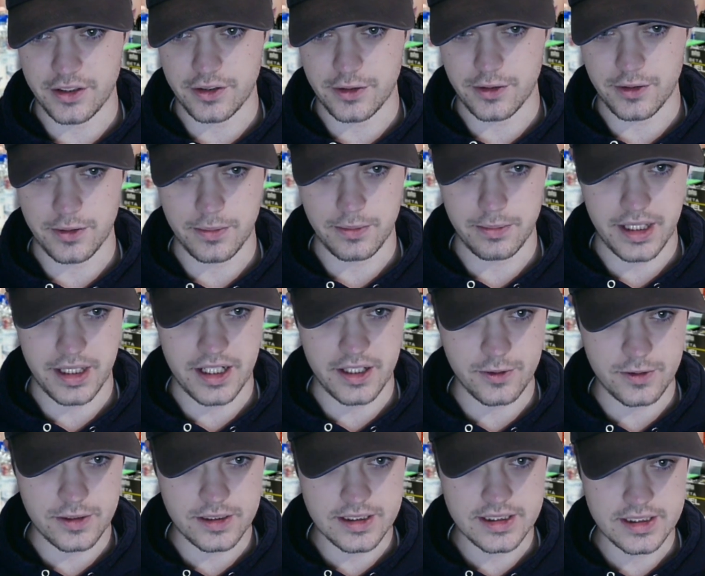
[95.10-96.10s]
you,
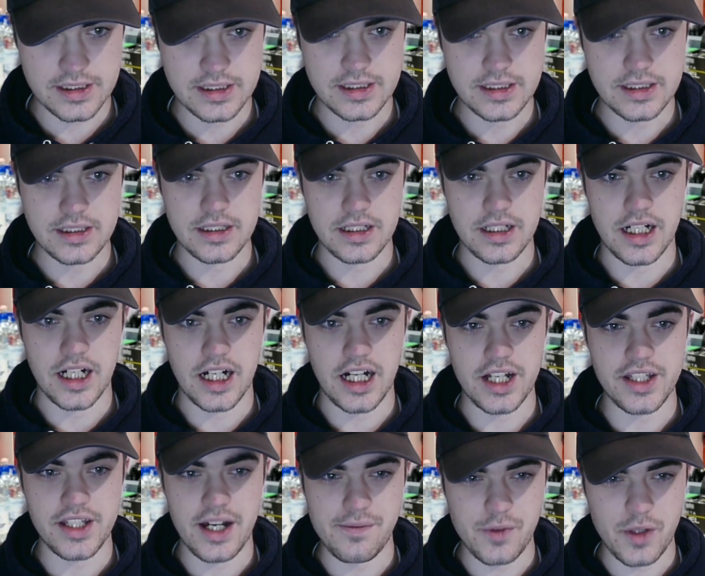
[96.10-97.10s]
Pell.
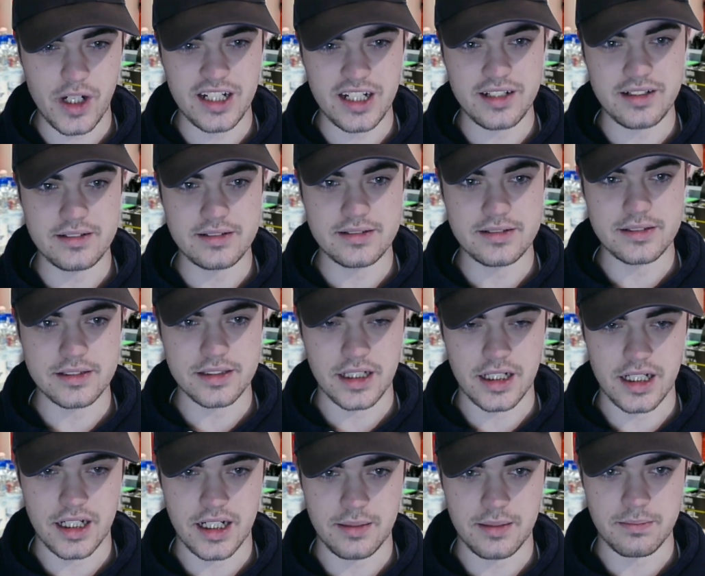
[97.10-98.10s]
Another one,
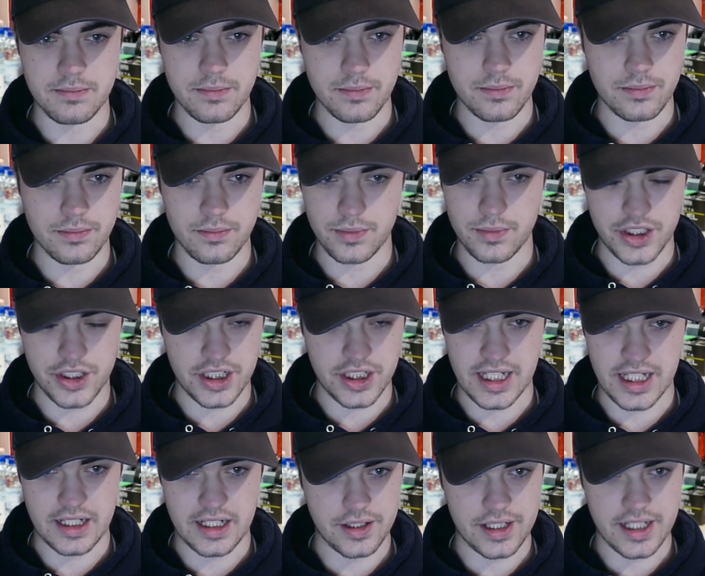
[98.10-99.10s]
which
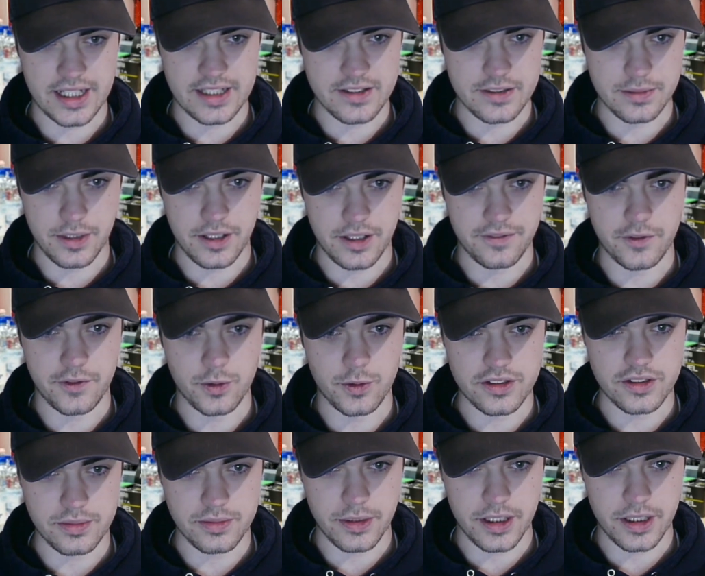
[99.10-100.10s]
again, I'll get into my
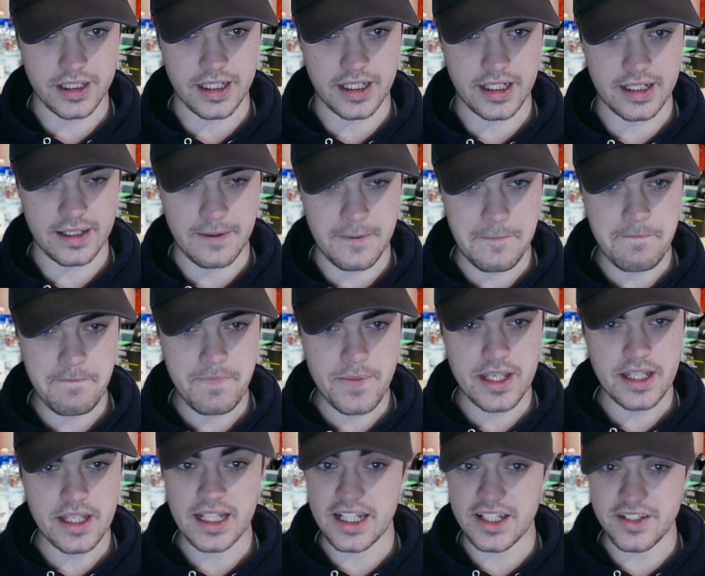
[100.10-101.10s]
thoughts, but yeah,
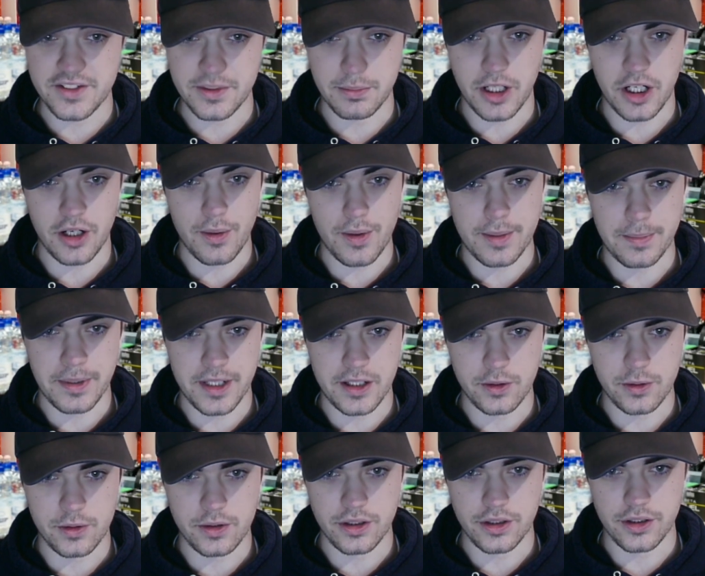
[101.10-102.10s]
is Amari
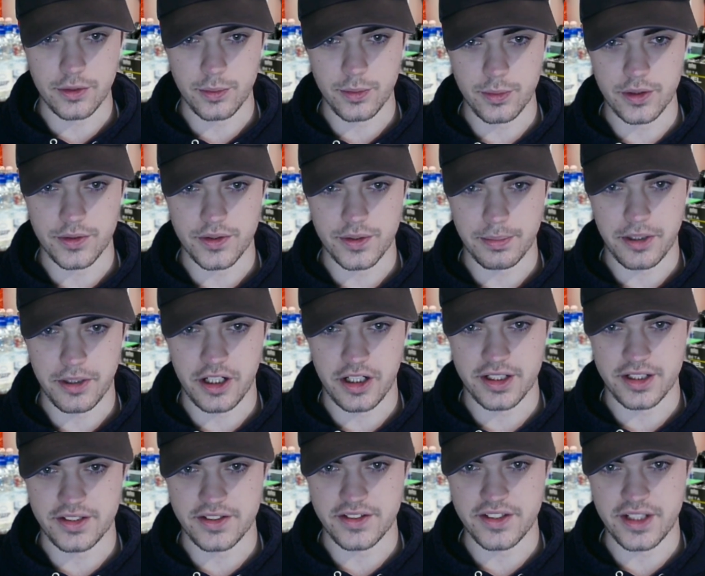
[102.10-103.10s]
Bell, who will depart
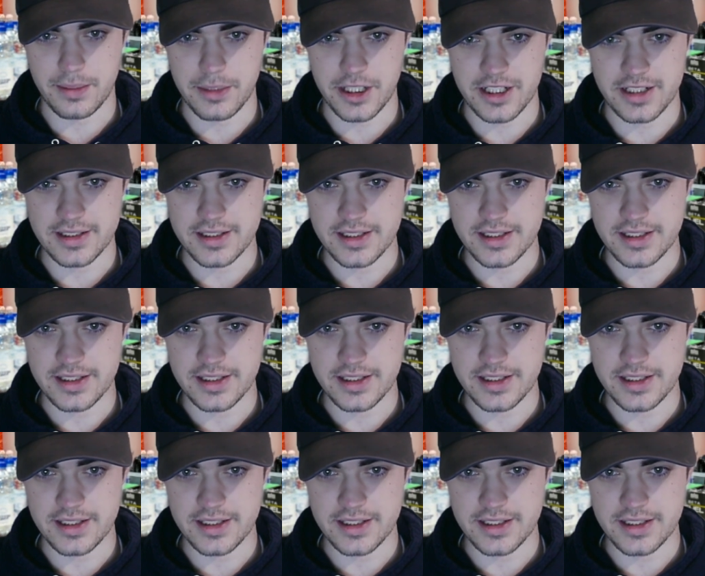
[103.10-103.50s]
this summer,